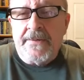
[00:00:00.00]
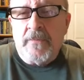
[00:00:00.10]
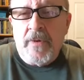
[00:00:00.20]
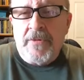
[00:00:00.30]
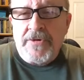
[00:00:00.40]

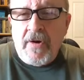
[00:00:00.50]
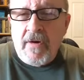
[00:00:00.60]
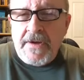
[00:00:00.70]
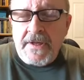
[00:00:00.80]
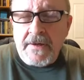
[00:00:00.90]
we were
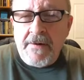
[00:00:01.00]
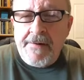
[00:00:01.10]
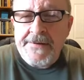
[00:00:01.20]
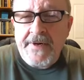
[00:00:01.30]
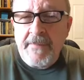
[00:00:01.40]
talking
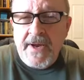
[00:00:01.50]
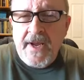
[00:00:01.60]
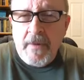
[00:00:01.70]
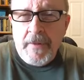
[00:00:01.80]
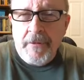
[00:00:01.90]
about
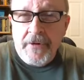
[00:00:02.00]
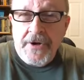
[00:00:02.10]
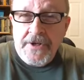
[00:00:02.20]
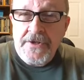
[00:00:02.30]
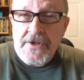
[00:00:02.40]
how we were going
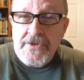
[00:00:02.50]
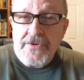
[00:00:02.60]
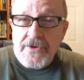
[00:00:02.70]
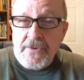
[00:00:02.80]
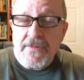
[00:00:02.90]
to continue
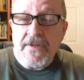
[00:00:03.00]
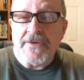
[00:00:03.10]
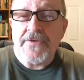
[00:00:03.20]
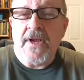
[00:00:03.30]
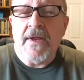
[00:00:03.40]
doing
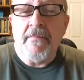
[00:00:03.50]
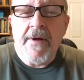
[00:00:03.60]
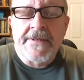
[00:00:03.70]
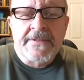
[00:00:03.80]
this, and